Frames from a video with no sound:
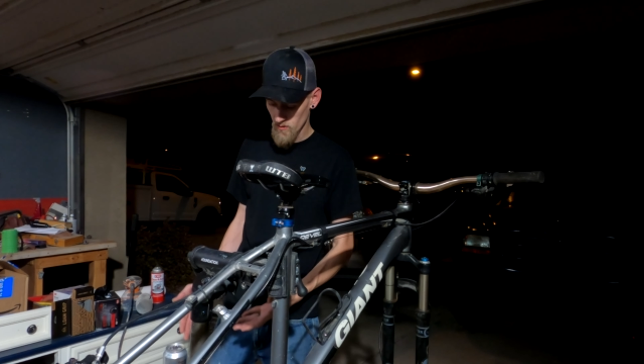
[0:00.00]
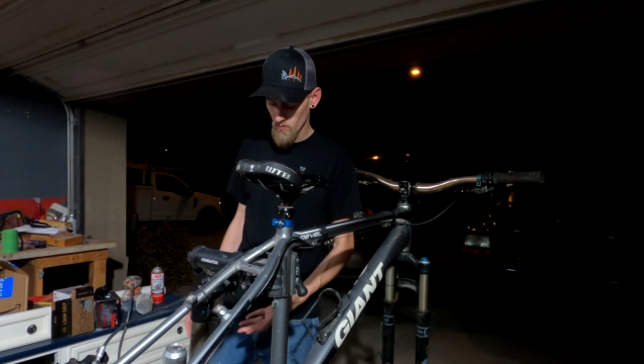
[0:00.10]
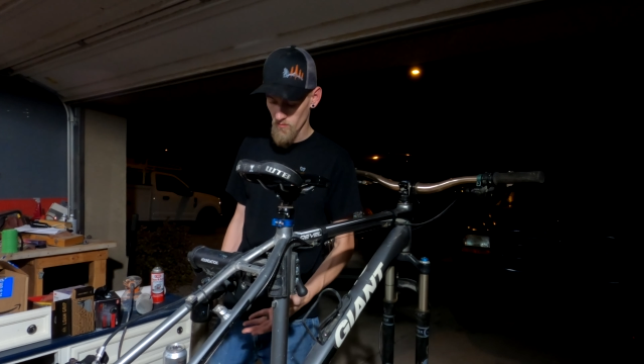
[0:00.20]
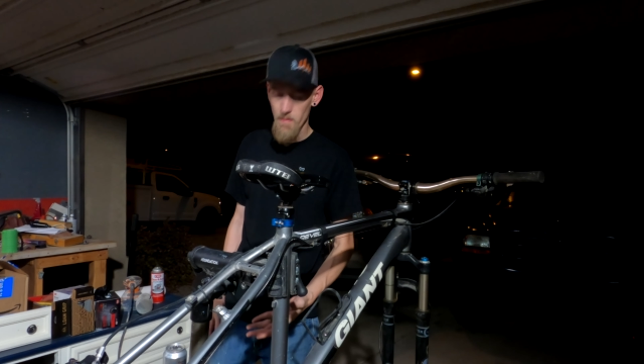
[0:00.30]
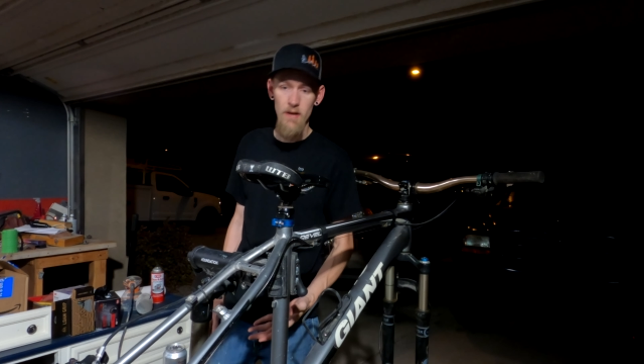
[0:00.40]
your
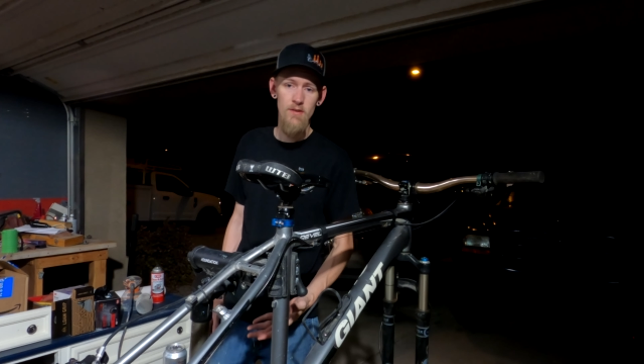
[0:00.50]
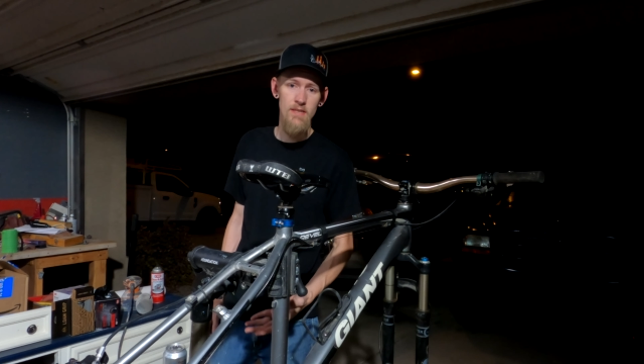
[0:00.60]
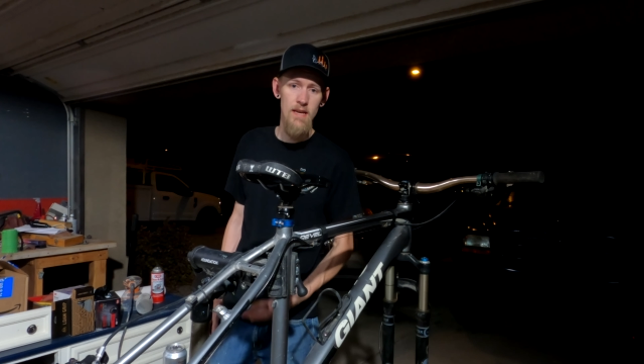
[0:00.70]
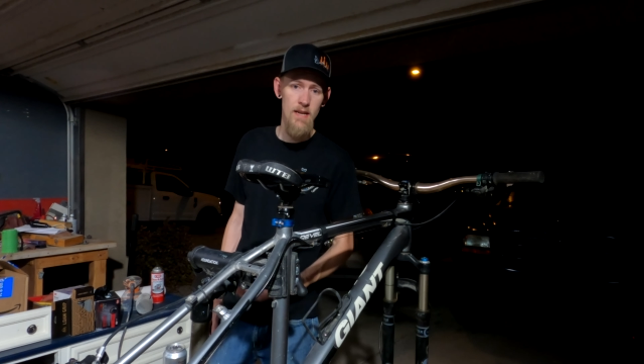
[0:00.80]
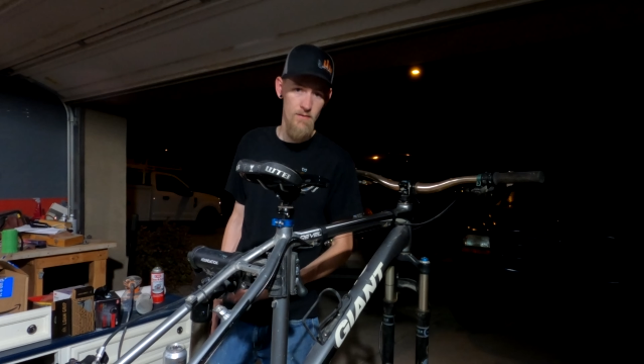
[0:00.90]
repair
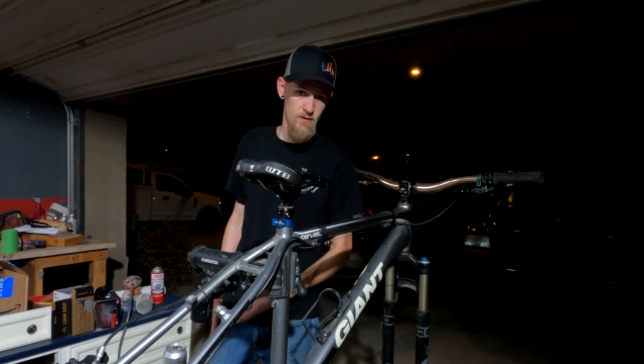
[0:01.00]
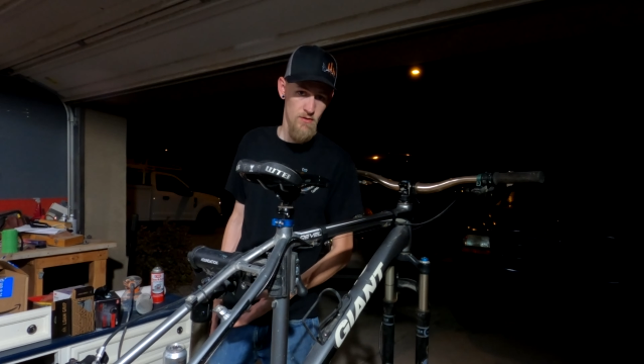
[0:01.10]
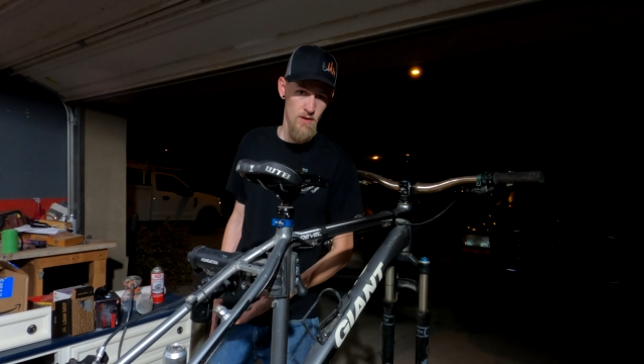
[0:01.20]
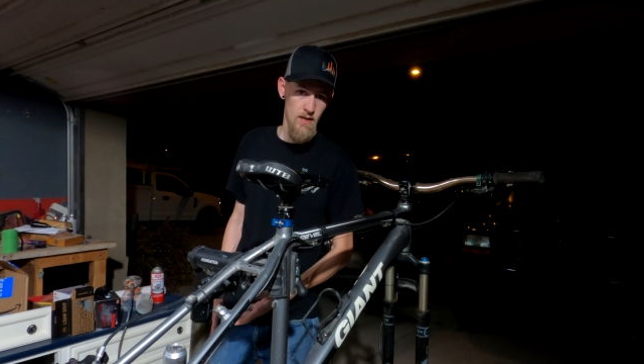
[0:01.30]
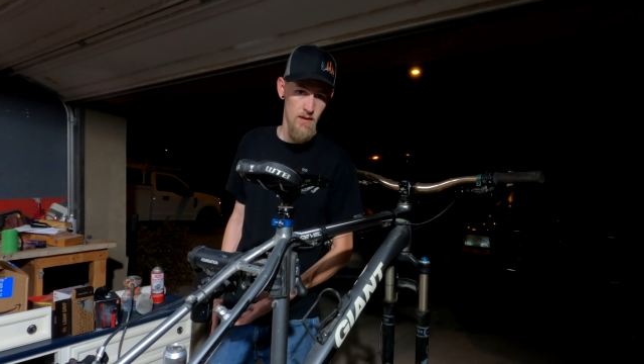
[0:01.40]
stand have a
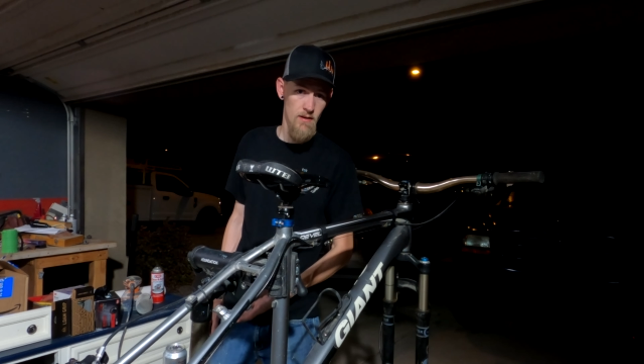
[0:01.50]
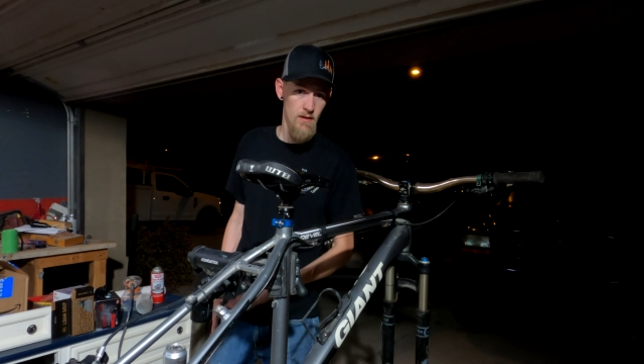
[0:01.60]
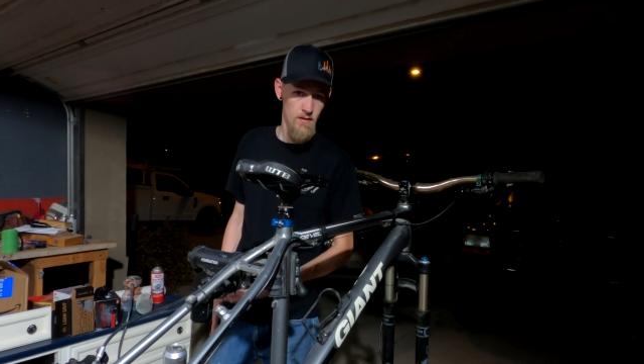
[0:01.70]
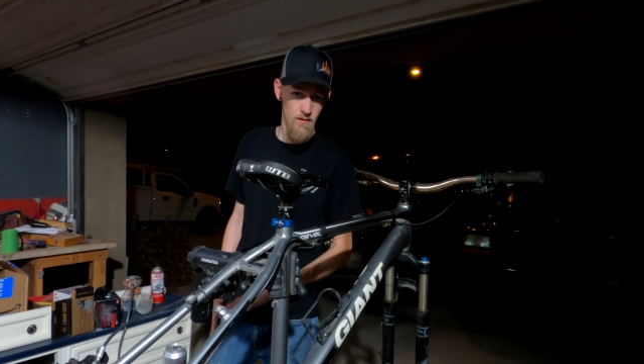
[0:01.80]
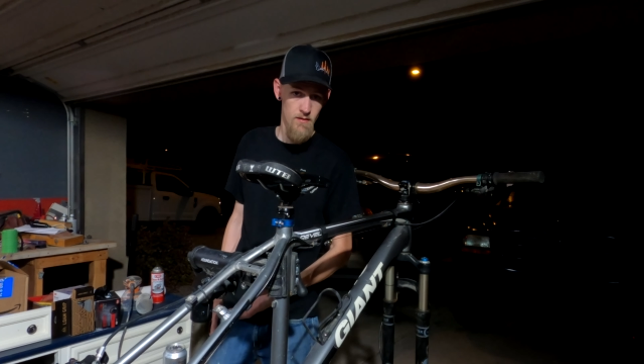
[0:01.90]
tray
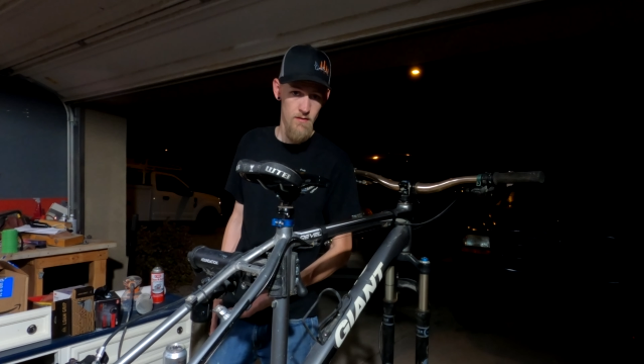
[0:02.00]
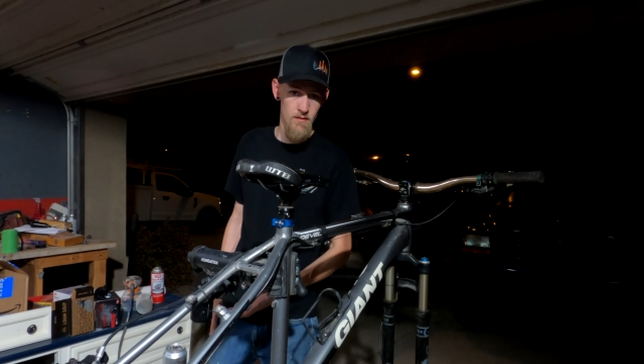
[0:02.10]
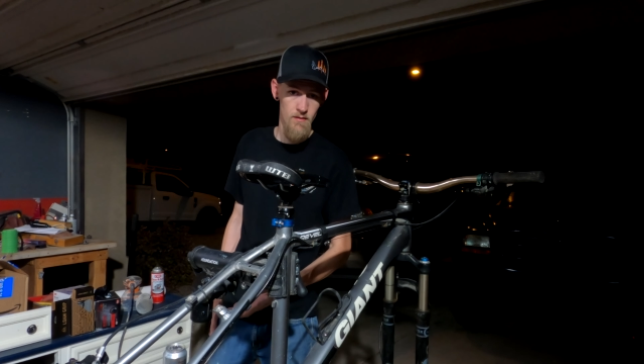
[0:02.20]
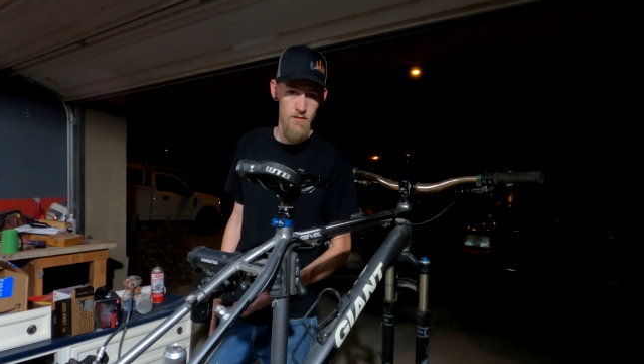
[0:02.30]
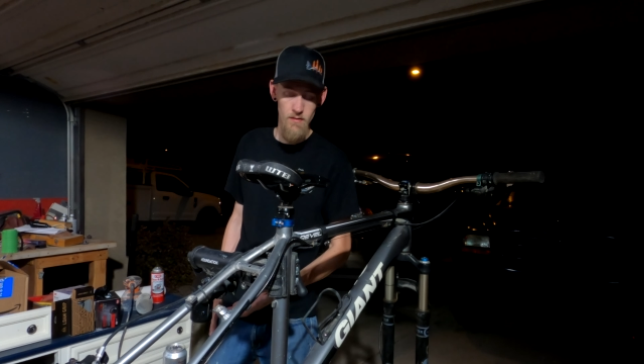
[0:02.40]

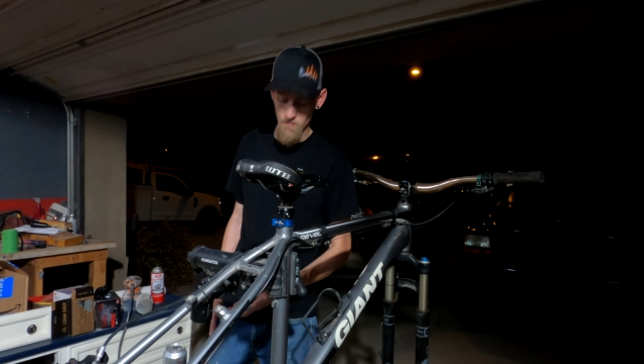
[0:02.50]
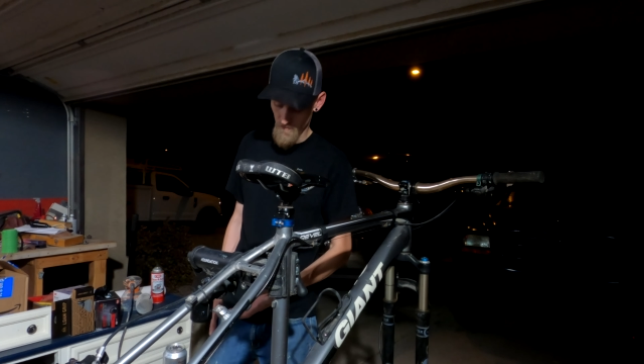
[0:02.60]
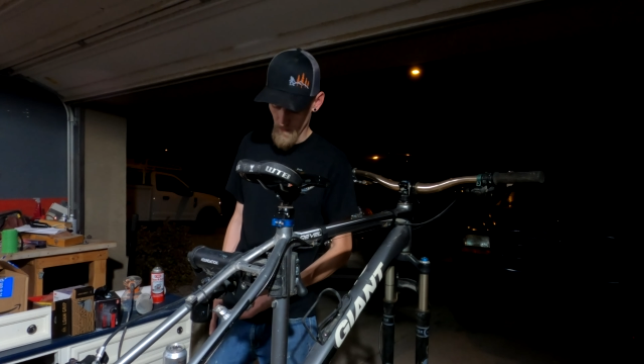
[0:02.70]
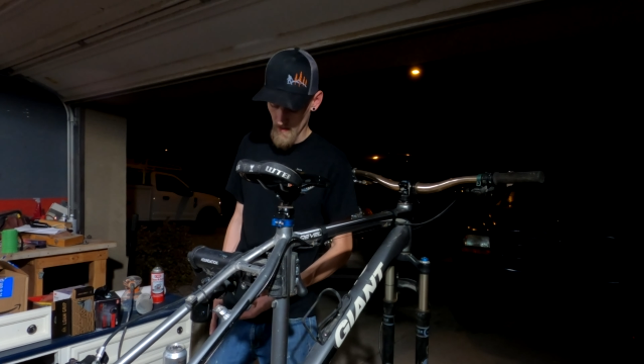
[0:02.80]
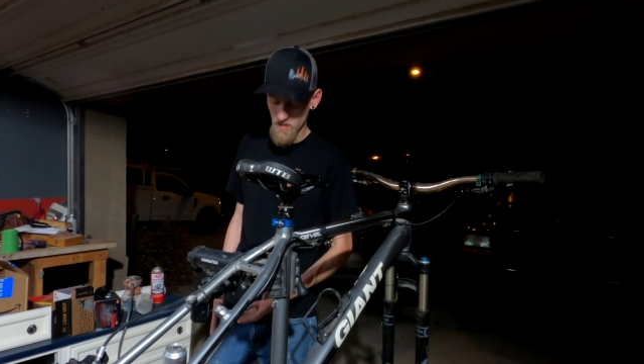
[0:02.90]

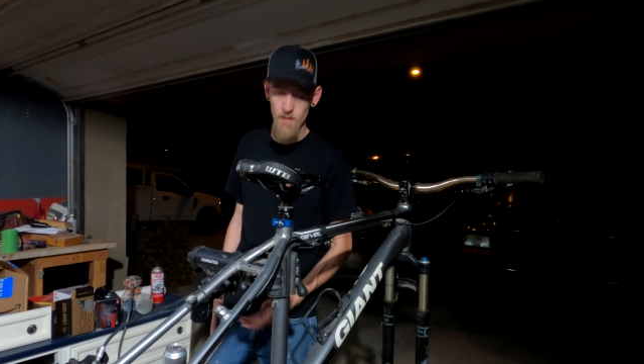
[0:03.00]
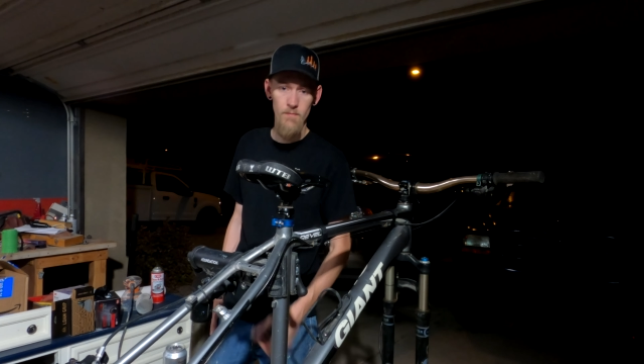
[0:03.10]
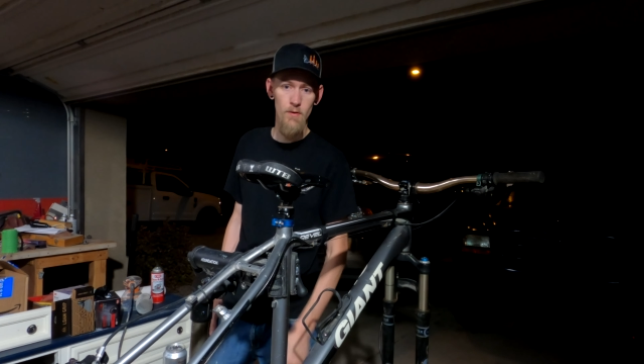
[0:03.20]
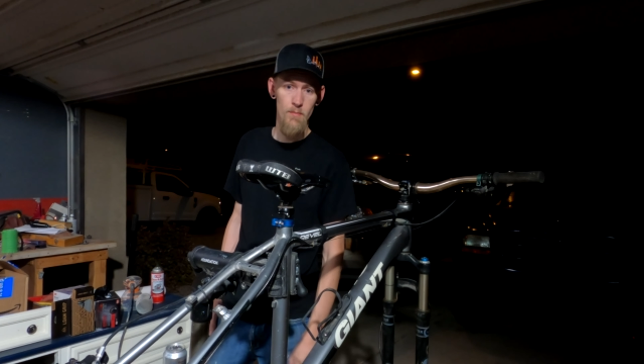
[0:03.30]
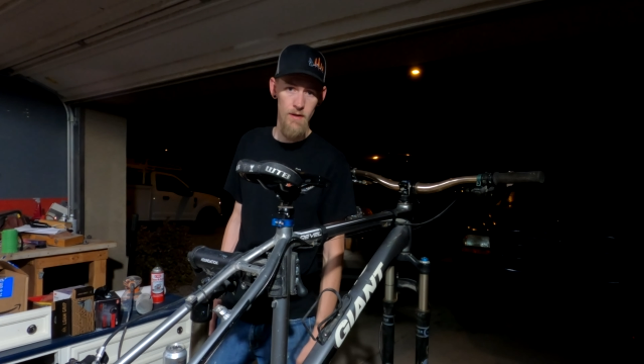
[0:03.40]
big enough for a